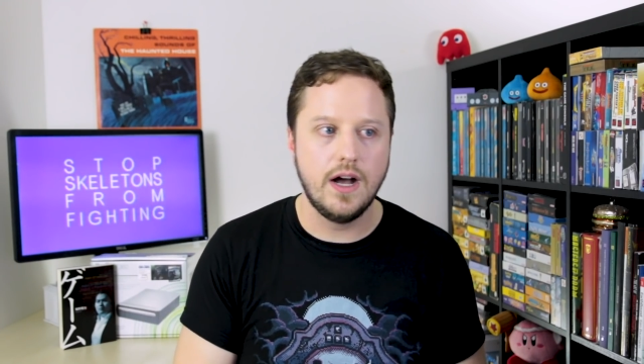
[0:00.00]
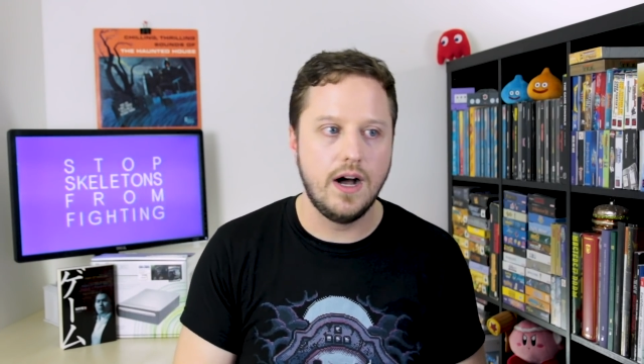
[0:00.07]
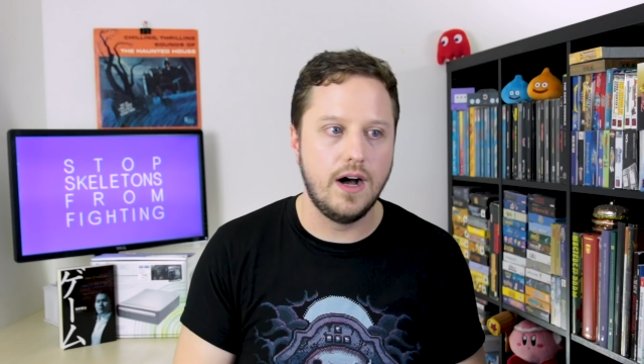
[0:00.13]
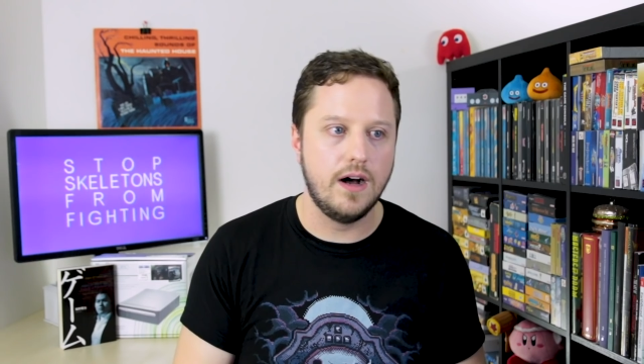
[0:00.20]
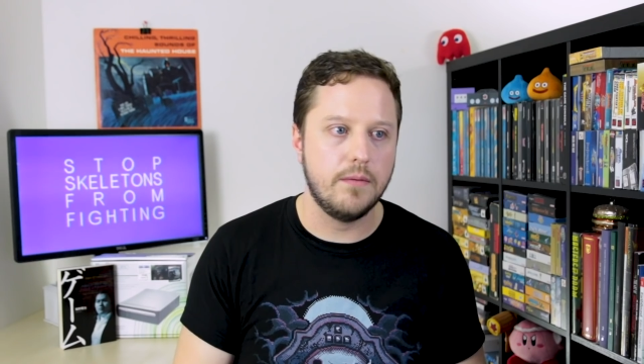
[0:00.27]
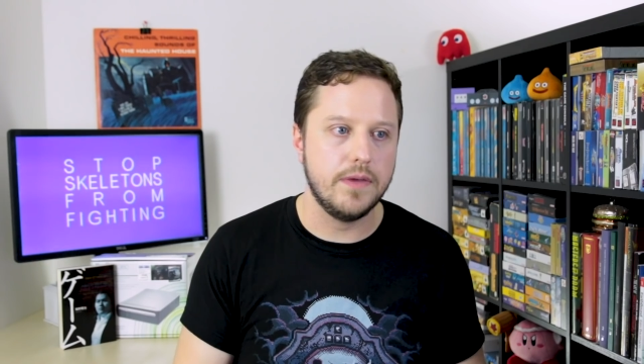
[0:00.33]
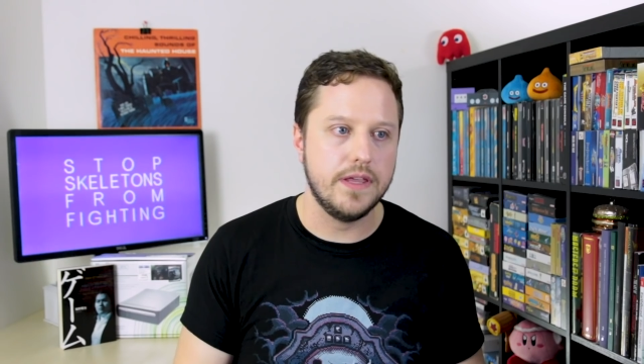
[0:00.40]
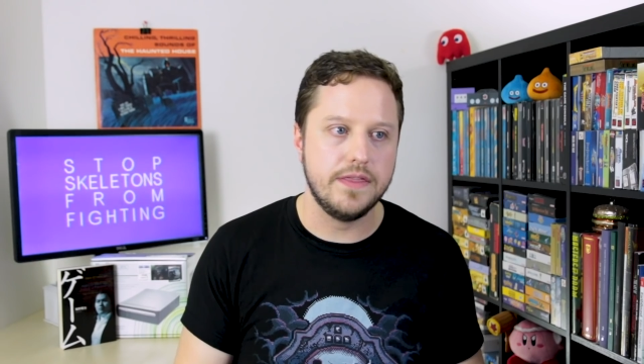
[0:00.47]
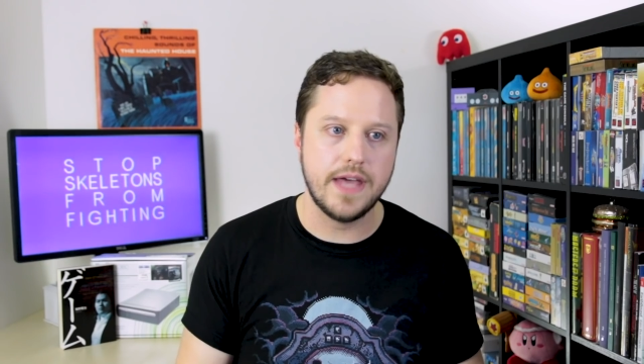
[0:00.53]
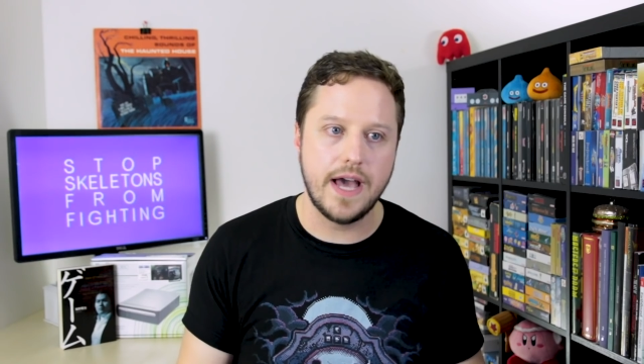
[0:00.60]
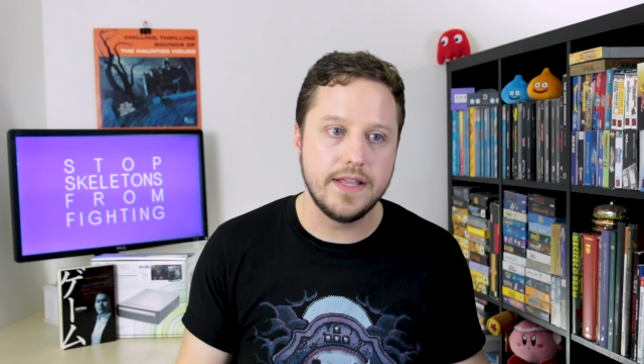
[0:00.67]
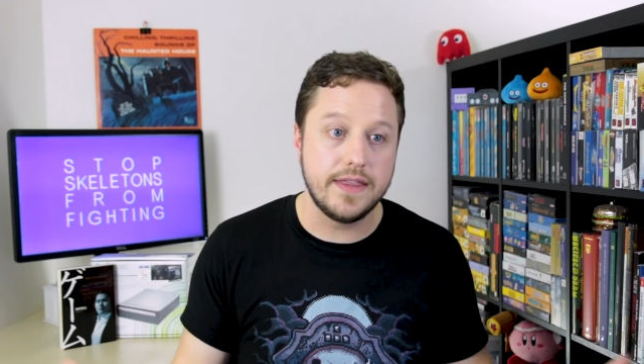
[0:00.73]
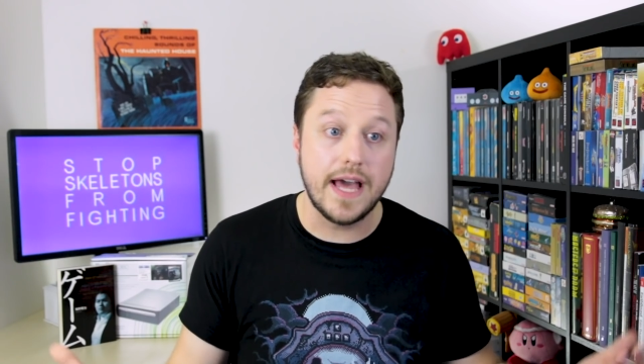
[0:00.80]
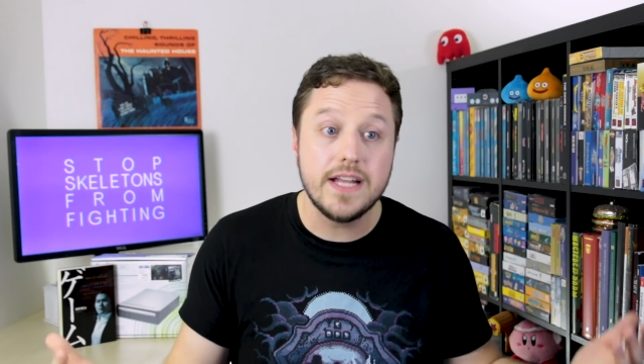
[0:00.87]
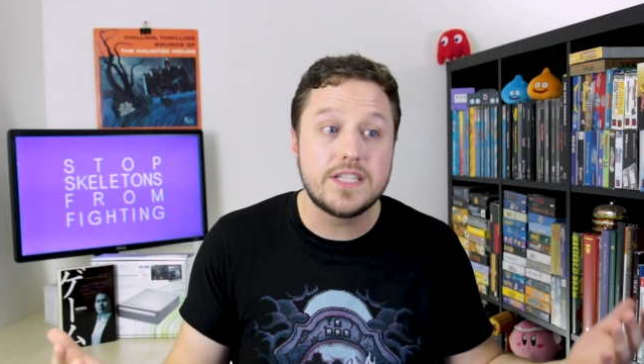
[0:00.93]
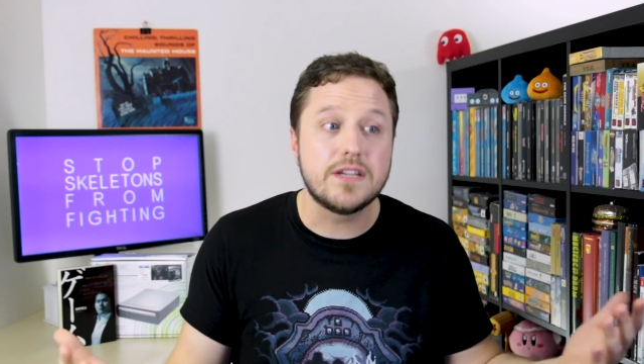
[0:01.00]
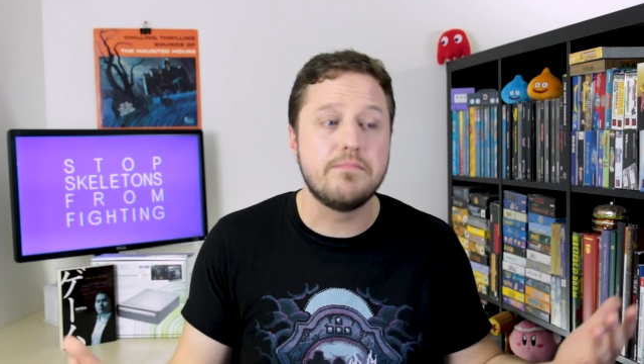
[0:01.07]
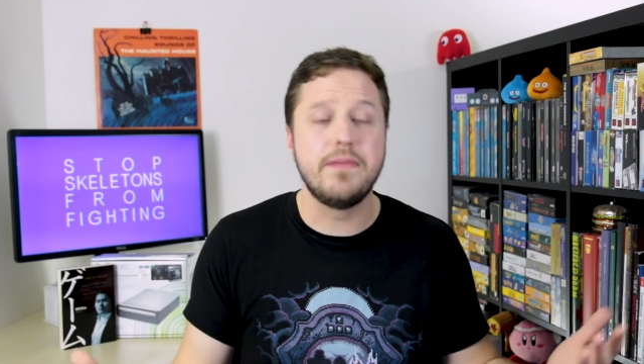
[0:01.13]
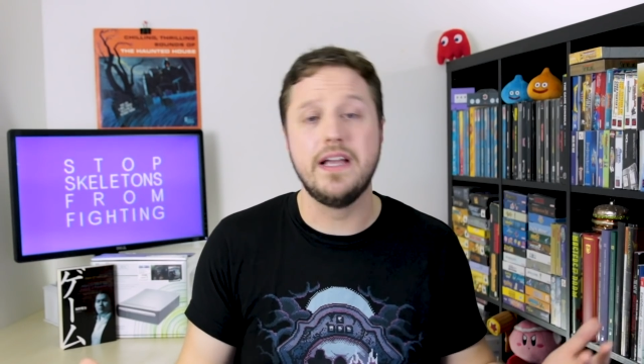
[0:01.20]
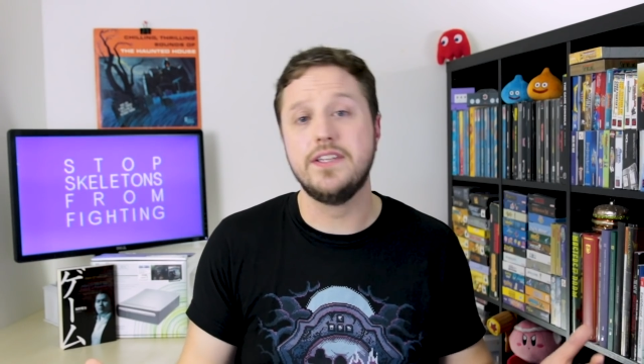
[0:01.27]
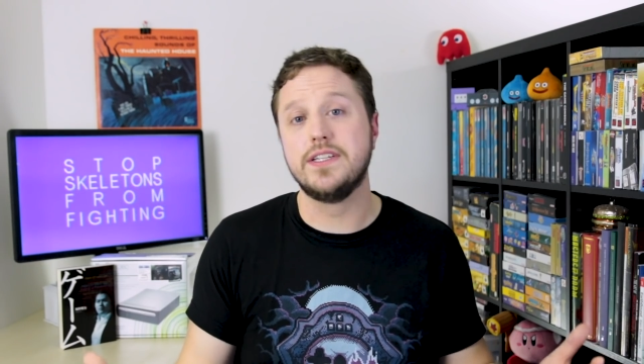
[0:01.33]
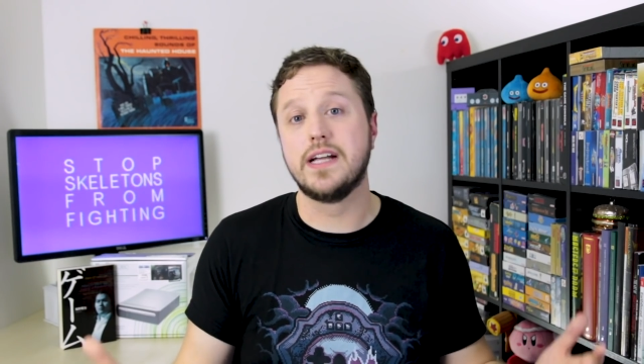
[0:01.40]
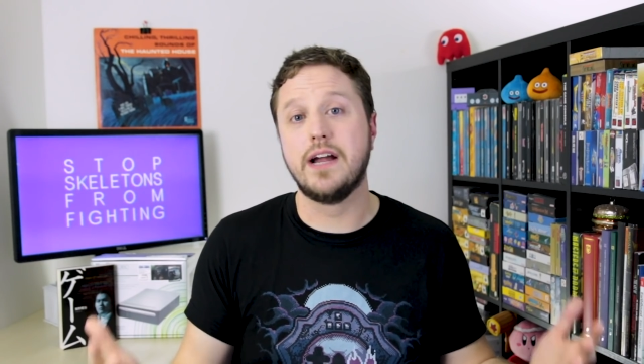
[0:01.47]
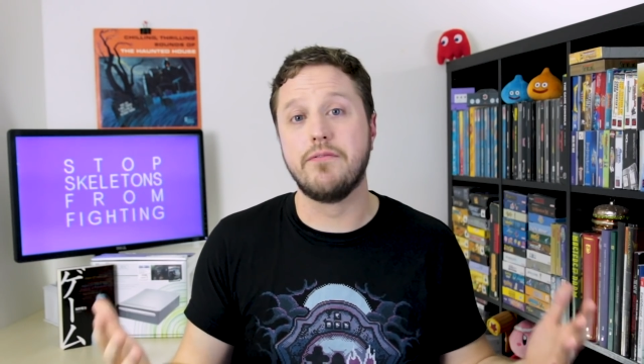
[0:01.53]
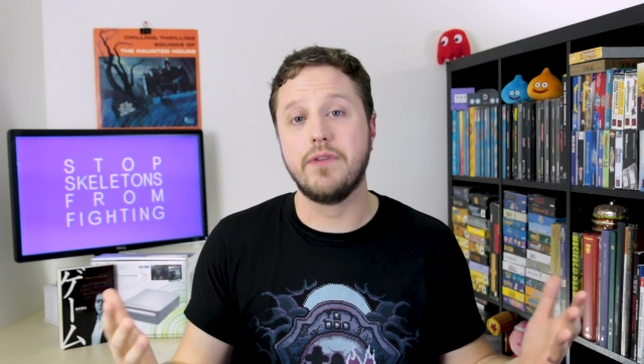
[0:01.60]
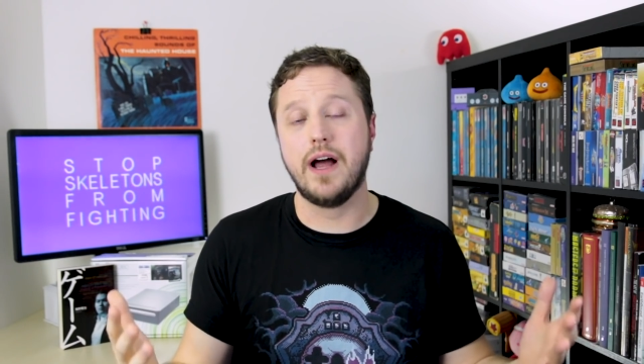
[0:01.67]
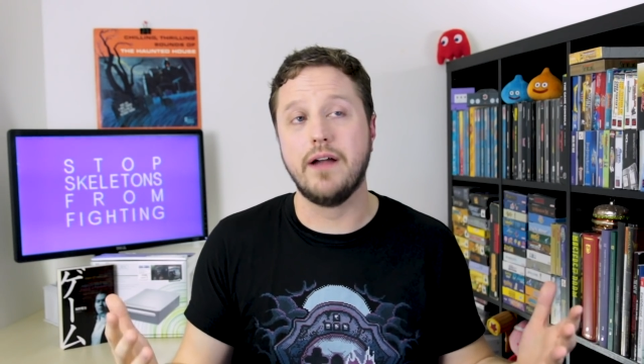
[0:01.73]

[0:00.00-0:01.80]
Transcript: And that's amazing.